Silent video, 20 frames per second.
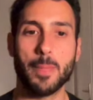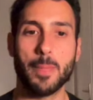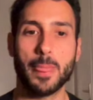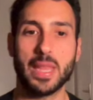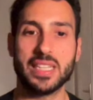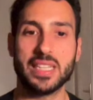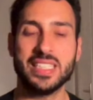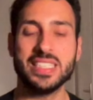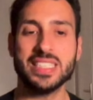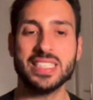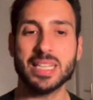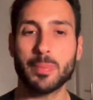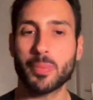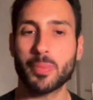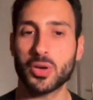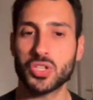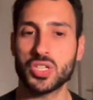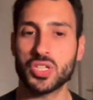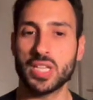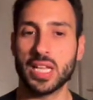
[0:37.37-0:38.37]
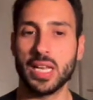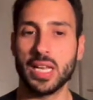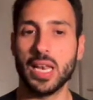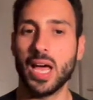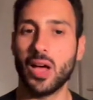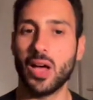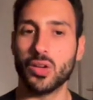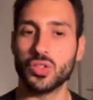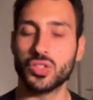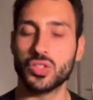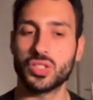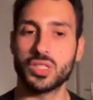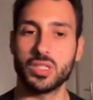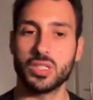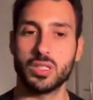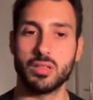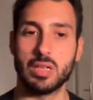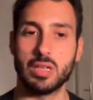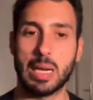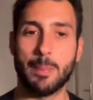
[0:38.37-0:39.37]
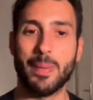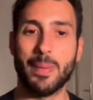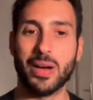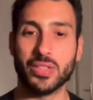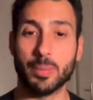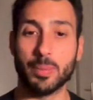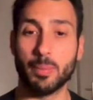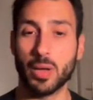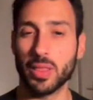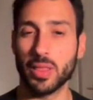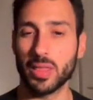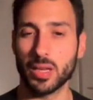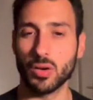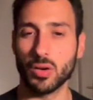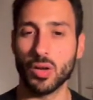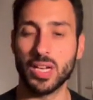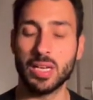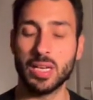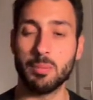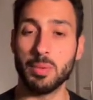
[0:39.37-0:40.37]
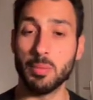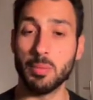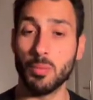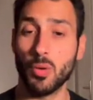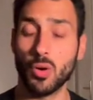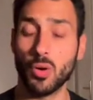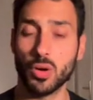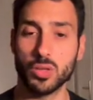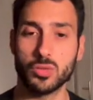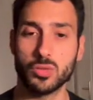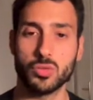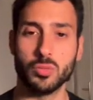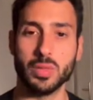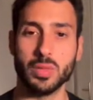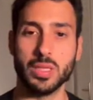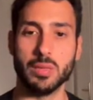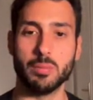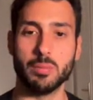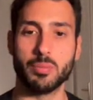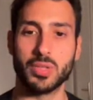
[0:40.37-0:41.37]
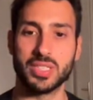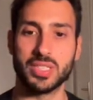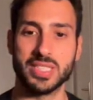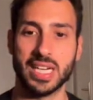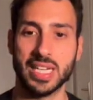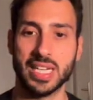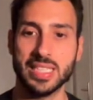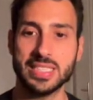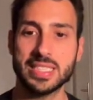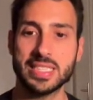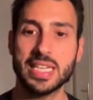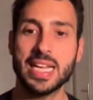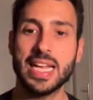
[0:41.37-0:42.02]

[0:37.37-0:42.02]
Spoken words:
this is a project that launched about a month ago, a little bit more to be precise,